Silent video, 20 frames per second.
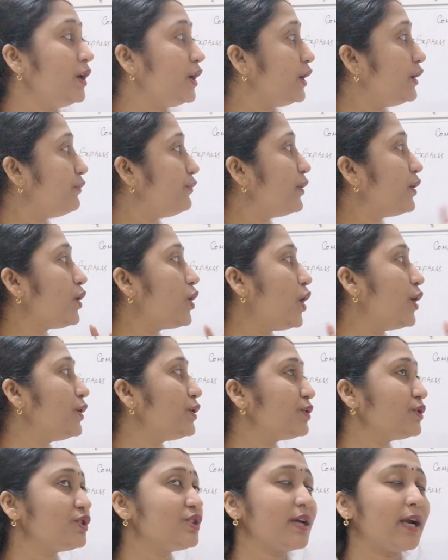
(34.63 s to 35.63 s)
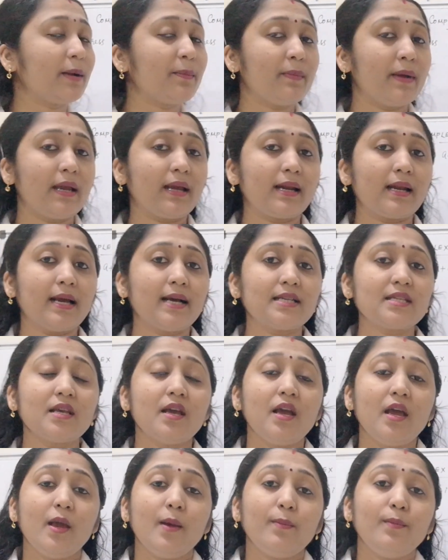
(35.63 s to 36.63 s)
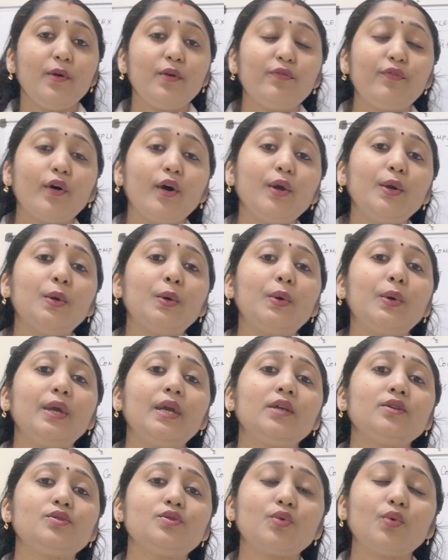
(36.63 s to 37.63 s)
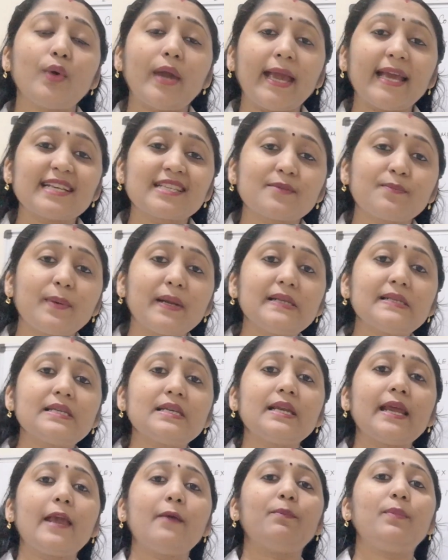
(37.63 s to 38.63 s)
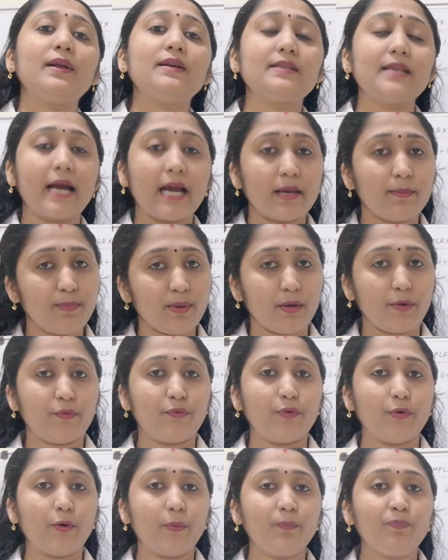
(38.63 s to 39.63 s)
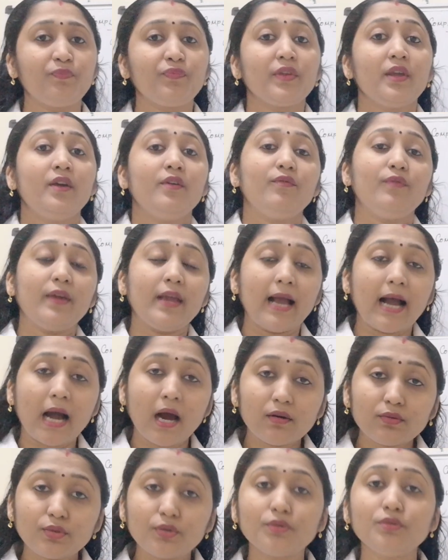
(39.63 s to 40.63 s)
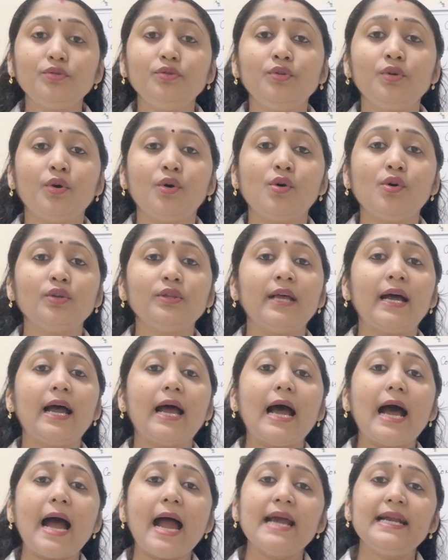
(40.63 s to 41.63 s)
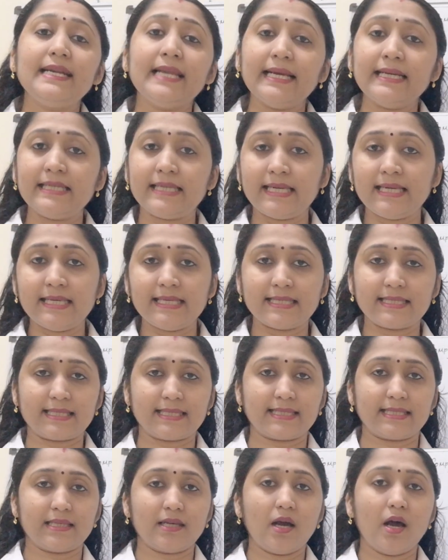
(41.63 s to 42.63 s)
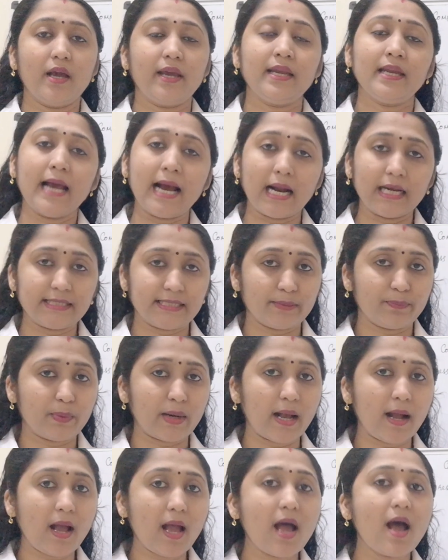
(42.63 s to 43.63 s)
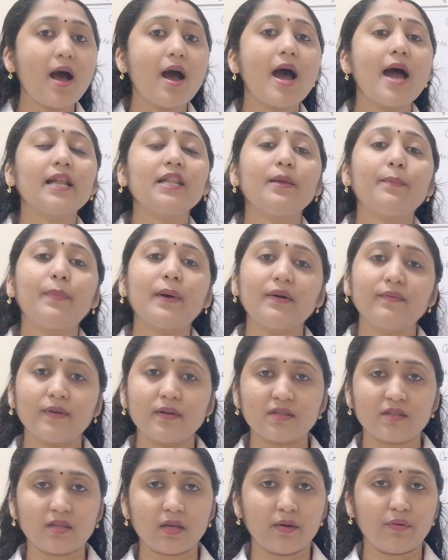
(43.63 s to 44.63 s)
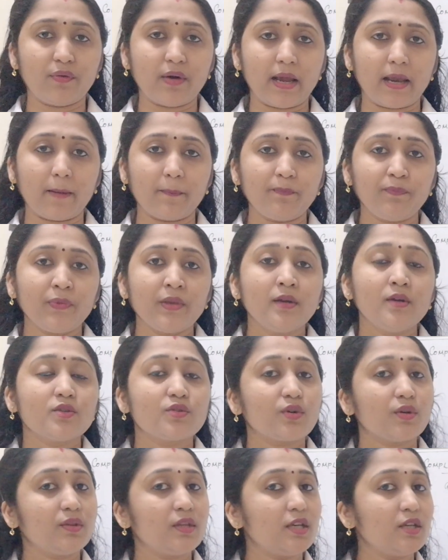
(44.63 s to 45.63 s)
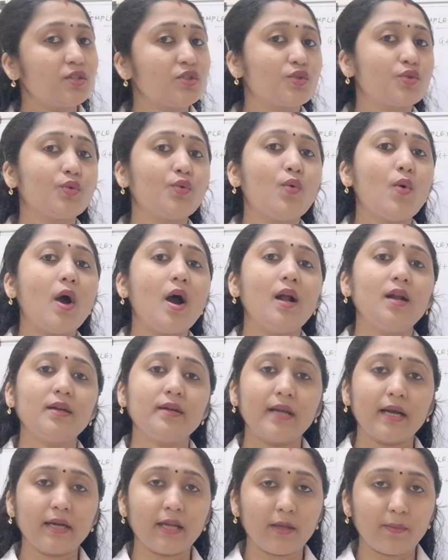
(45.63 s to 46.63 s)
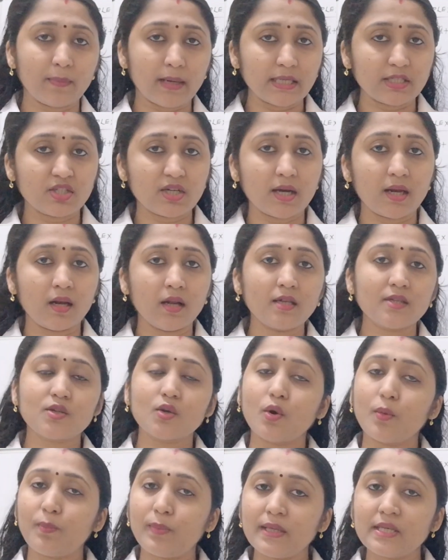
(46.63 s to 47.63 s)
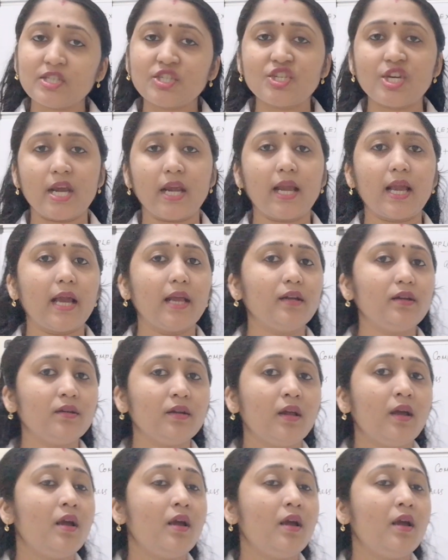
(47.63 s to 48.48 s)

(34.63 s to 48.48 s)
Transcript: If you are going to start my class, before doing to express in a plus ib form, we have to know the identities in algebra and the powers of I. So these two are done in my channel, so please check and